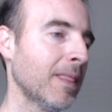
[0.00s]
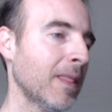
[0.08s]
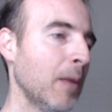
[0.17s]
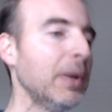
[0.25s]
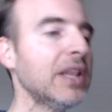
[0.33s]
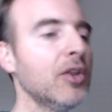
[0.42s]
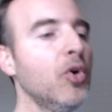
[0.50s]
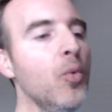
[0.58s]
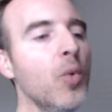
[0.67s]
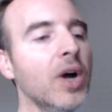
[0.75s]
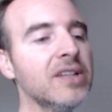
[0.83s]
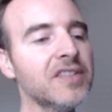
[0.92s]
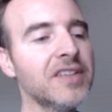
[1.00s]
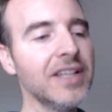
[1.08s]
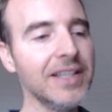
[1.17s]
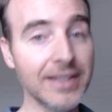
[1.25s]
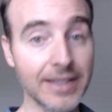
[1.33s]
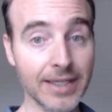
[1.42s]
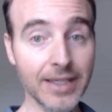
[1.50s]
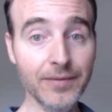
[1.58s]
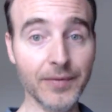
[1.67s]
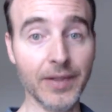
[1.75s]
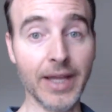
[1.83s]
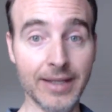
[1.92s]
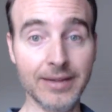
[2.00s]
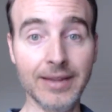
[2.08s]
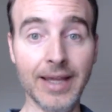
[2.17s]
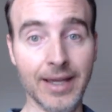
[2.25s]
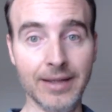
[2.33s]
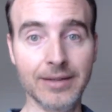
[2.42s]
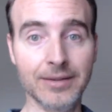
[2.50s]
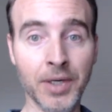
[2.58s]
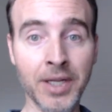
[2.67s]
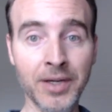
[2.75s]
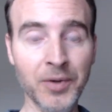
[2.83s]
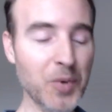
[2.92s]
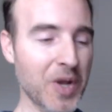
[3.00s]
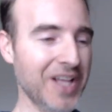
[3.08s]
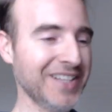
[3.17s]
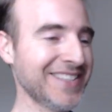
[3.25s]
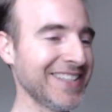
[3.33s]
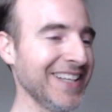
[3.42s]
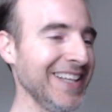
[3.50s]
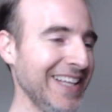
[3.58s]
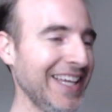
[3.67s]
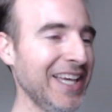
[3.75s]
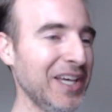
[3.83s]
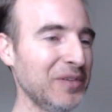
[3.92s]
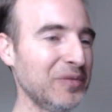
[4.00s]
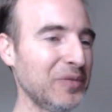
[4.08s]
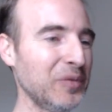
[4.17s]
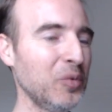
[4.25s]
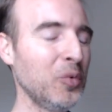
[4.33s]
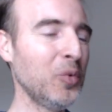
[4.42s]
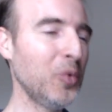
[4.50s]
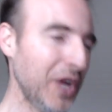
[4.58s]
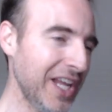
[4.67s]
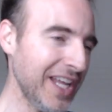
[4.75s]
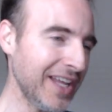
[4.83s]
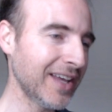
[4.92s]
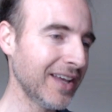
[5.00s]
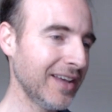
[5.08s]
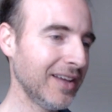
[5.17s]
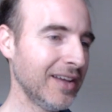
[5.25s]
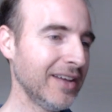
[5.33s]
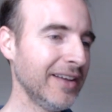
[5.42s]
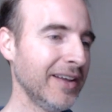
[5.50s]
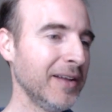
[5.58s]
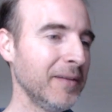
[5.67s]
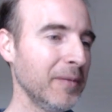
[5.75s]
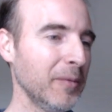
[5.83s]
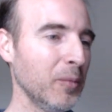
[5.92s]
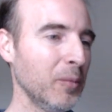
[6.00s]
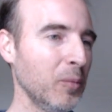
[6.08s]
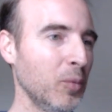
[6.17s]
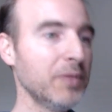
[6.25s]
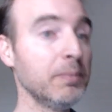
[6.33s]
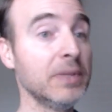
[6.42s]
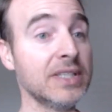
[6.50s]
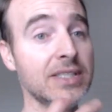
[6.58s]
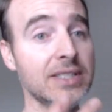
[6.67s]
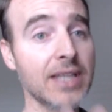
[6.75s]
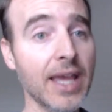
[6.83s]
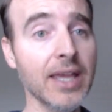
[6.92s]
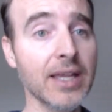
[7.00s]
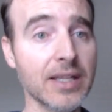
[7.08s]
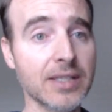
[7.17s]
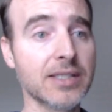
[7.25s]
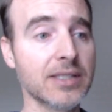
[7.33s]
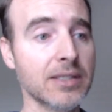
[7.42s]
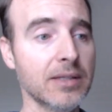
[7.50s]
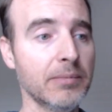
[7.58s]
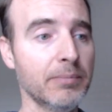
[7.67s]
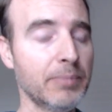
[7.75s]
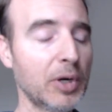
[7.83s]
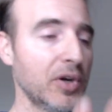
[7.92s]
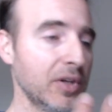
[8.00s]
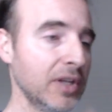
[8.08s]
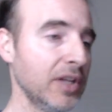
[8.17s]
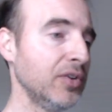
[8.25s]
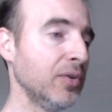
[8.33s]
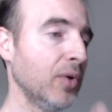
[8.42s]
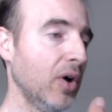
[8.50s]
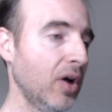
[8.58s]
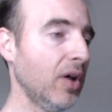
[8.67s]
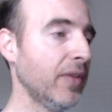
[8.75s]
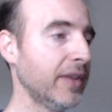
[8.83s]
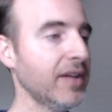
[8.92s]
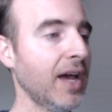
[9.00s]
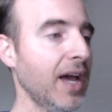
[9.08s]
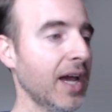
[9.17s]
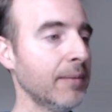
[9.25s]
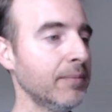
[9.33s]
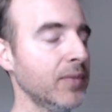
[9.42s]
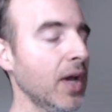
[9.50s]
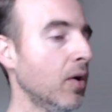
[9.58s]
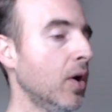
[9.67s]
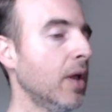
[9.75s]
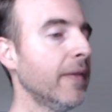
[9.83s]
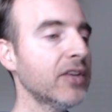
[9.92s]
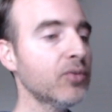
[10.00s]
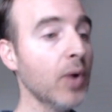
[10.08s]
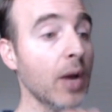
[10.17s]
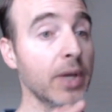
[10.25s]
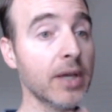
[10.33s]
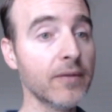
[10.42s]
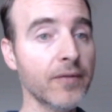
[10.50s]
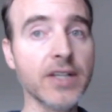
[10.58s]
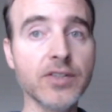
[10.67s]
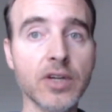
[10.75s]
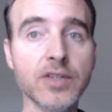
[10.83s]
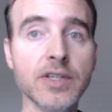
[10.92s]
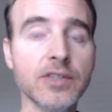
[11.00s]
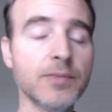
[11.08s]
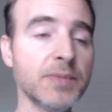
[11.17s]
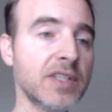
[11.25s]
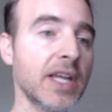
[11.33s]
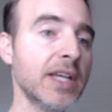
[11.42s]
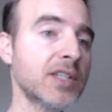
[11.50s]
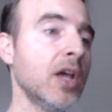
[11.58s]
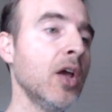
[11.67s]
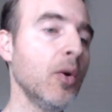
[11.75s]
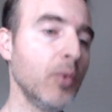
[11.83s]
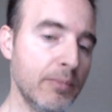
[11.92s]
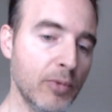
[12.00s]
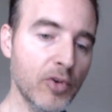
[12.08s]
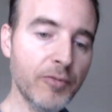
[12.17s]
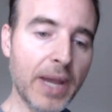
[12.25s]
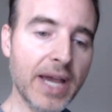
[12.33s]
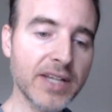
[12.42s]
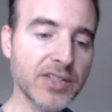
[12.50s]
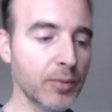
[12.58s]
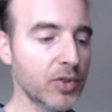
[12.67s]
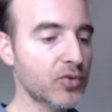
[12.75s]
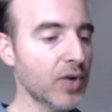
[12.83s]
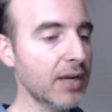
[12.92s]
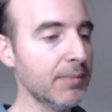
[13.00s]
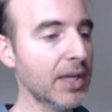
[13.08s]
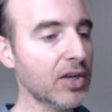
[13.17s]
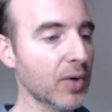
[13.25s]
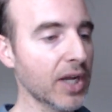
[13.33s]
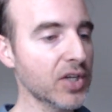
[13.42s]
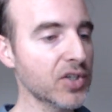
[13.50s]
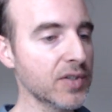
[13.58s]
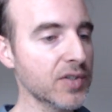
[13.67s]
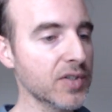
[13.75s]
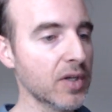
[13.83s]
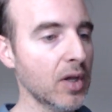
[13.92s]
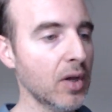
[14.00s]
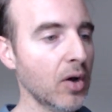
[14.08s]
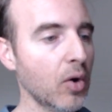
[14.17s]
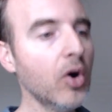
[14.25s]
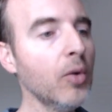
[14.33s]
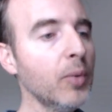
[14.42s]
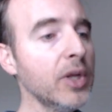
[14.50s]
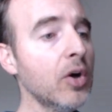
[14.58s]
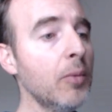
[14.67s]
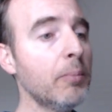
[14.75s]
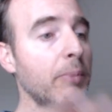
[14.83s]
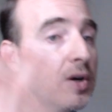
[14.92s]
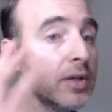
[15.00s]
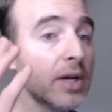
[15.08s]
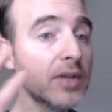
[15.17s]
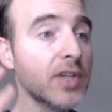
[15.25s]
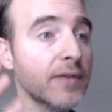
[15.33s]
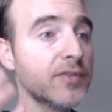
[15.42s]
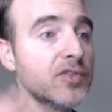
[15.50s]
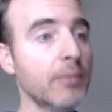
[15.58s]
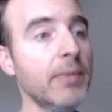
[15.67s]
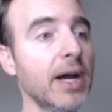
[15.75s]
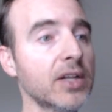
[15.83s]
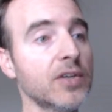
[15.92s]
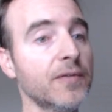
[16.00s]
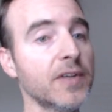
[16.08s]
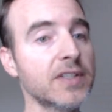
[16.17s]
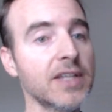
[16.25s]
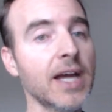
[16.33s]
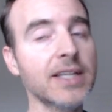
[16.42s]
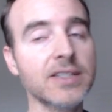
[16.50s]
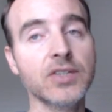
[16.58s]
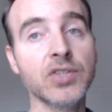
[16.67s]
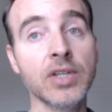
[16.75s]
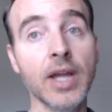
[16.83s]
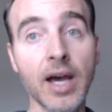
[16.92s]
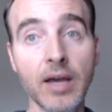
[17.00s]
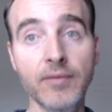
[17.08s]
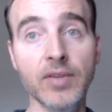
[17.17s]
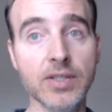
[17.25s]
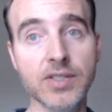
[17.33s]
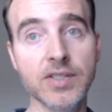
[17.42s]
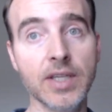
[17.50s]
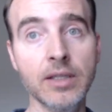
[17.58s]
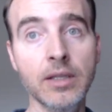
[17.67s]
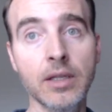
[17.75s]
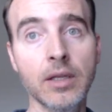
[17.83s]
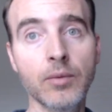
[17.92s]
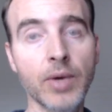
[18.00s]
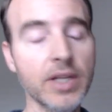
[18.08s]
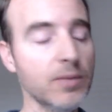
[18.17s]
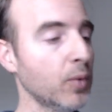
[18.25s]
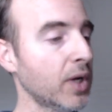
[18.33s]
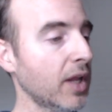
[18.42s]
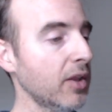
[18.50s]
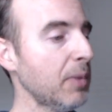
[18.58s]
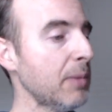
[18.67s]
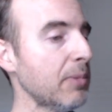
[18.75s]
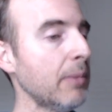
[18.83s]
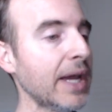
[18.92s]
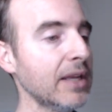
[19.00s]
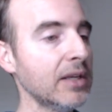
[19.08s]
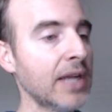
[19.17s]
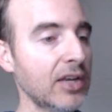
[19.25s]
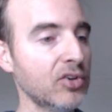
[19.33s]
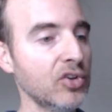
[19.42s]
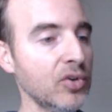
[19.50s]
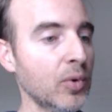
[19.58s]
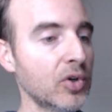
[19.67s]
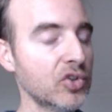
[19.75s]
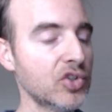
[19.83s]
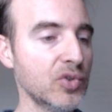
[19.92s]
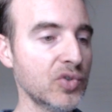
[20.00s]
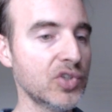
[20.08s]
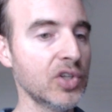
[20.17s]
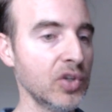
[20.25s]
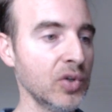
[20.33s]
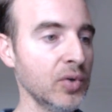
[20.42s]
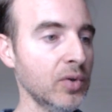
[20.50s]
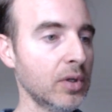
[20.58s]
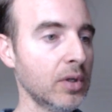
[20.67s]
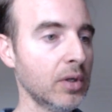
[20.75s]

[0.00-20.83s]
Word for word: But who wants to live like that, right? Who wants to live weak with mistakes burdening you all the time? No. That's why we confess our sins, mistakes. We move past it. We try to make corrections. Or we don't burden ourselves so much if it's not such an obvious sin, right? What other people might not do or choose to do.